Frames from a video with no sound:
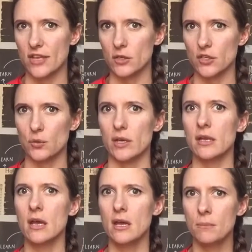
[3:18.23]
feel to
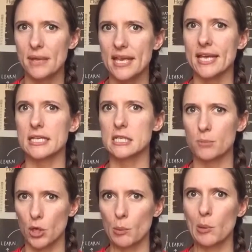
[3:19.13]
it, pinks,
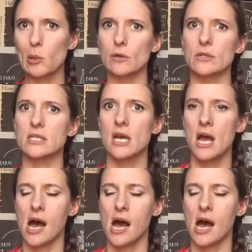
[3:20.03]
purples,